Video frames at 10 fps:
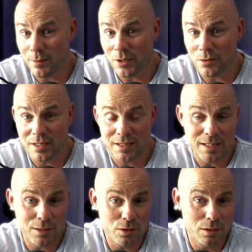hypnosis
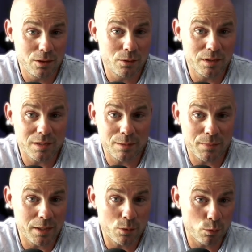session uses
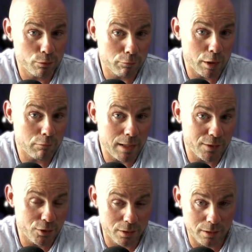something called
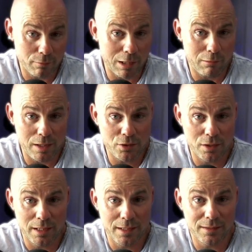regression. And
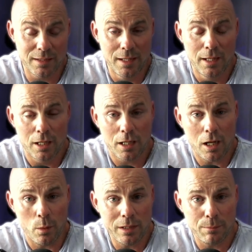regression is
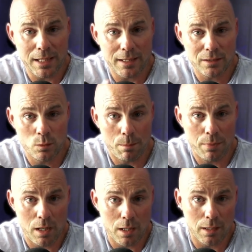going back to a
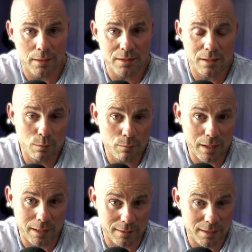past
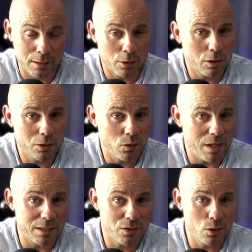event. And you can do
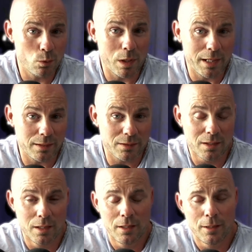that in two
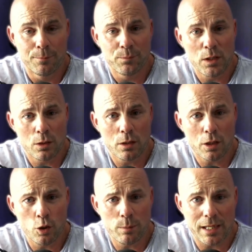ways. You can
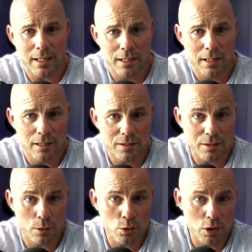go back in an
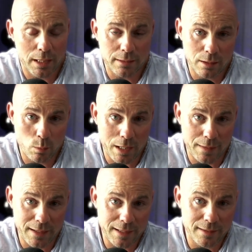associated way,
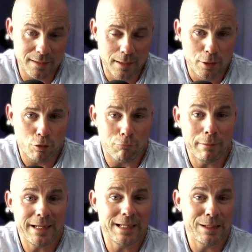and that is
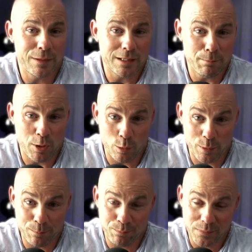reliving the
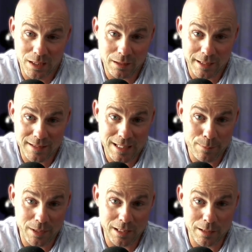moment like it's
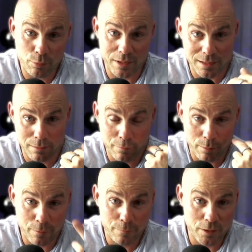happening in the present
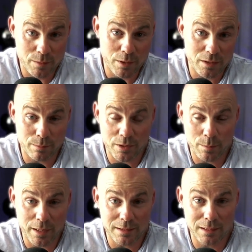from a first-person
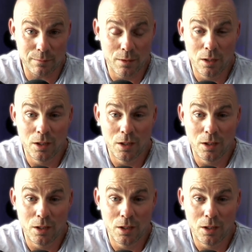perspective,